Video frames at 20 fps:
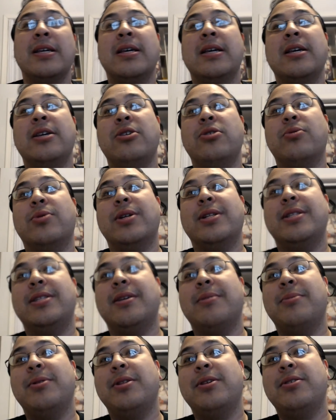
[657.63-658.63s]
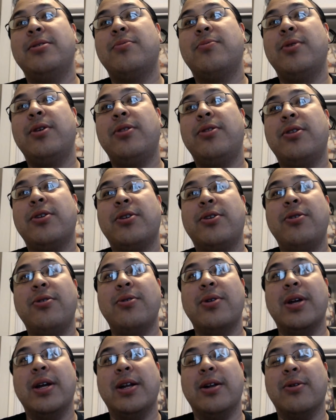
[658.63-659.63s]
You can summon this with the
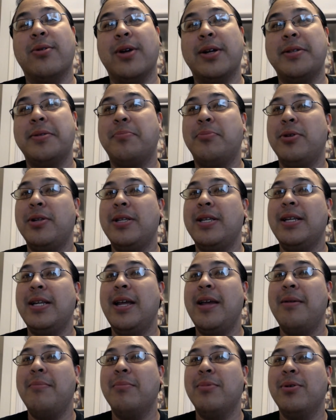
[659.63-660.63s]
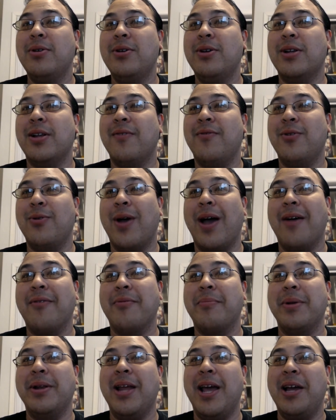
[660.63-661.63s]
Curator. That's pretty damn good. If you have a
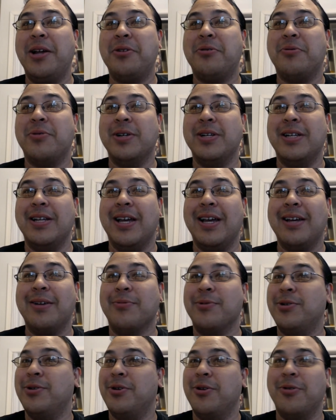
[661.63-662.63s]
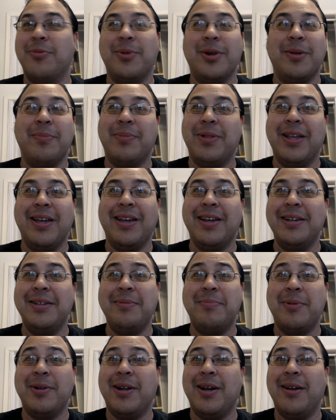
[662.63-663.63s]
Menagerie deck, which nobody plays,
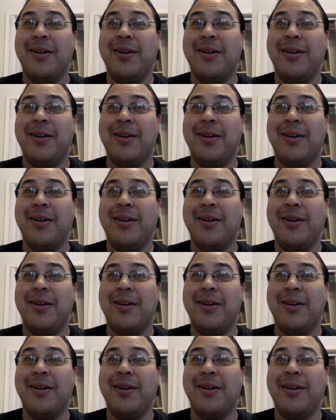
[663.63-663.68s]
but I've